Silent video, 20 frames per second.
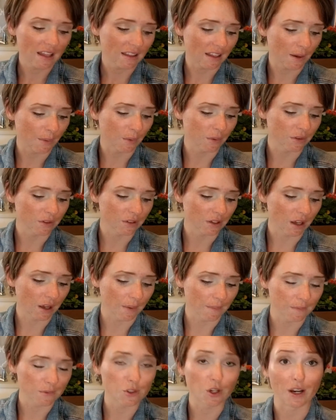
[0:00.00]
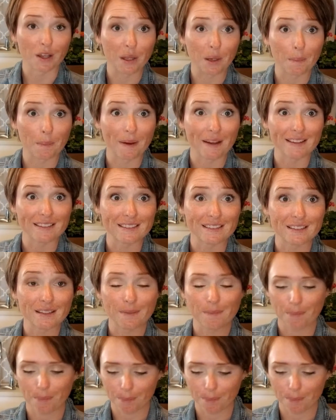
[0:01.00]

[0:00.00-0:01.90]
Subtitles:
they will try their best.